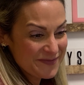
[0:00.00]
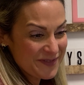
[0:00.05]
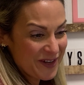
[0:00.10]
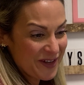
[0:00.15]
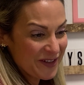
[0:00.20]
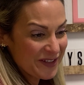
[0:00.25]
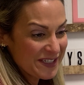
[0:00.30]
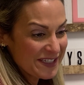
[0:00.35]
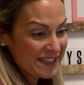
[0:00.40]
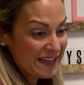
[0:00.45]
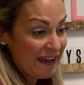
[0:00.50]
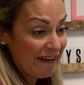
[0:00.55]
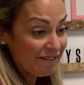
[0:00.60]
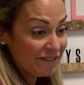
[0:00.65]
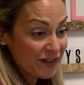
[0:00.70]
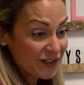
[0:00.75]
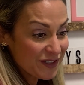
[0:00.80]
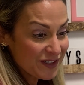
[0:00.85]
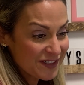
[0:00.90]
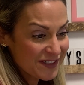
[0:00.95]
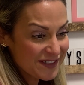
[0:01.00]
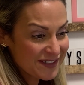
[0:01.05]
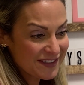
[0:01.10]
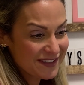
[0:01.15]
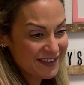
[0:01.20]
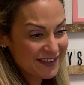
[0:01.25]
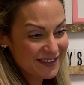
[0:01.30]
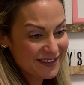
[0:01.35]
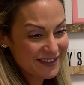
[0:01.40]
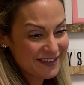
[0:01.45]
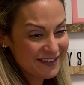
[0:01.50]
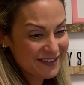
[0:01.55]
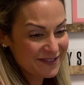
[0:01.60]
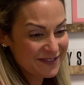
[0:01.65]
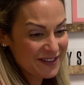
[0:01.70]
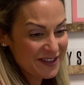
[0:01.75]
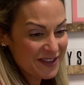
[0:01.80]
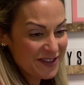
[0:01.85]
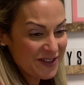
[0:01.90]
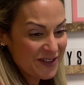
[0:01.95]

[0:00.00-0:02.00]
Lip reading: all his efforts with